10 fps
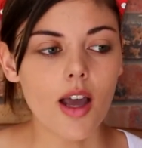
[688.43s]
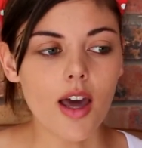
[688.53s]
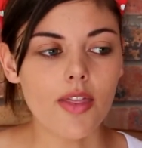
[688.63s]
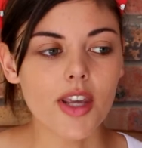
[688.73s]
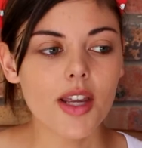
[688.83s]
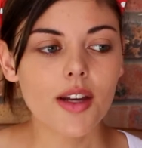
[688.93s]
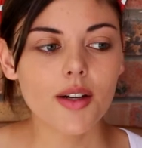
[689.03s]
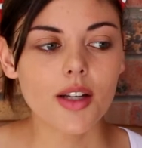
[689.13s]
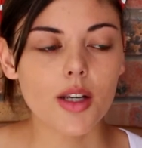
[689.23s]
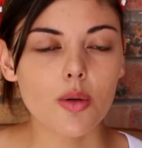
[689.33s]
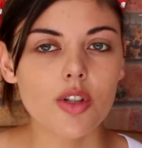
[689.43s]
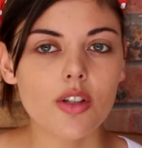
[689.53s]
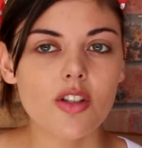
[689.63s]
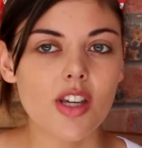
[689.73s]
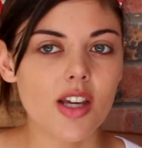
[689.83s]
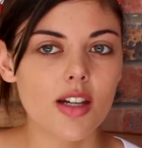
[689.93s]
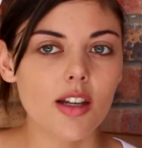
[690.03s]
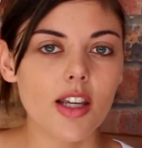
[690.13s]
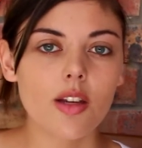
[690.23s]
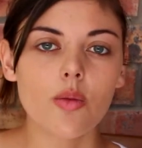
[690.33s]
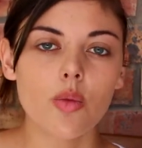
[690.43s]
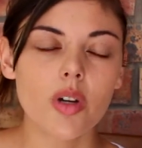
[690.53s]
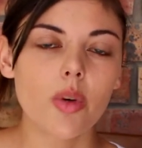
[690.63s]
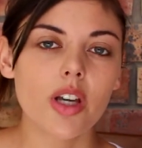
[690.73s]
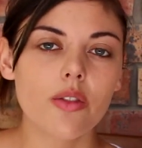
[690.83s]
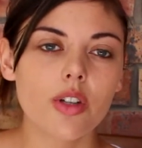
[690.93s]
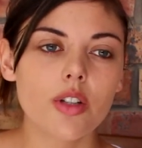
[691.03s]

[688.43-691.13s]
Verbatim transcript: And then he also said if we were ever